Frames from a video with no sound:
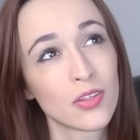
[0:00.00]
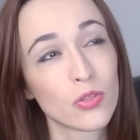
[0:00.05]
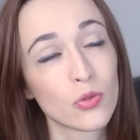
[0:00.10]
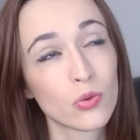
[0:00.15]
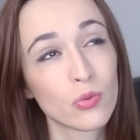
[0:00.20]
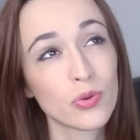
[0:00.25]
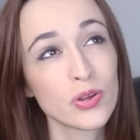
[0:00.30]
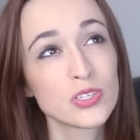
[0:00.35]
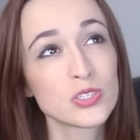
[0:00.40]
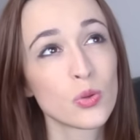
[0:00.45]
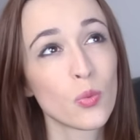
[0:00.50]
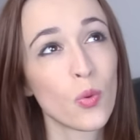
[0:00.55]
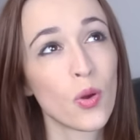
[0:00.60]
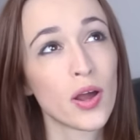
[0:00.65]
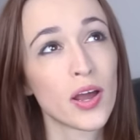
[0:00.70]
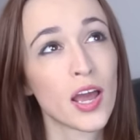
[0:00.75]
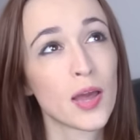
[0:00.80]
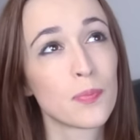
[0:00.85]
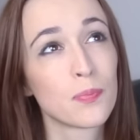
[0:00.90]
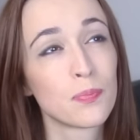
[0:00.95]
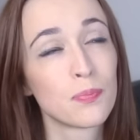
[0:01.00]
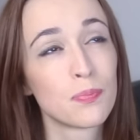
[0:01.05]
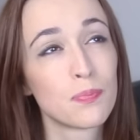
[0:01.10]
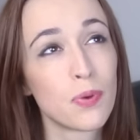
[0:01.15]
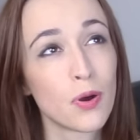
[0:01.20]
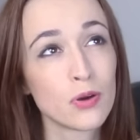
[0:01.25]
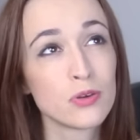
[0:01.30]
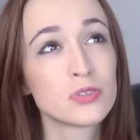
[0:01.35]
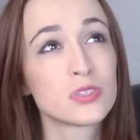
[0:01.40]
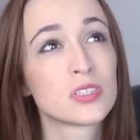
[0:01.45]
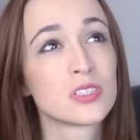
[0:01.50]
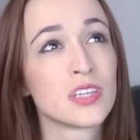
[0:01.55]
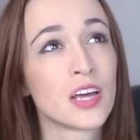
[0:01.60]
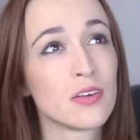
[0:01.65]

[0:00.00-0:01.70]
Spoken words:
the reason why I posted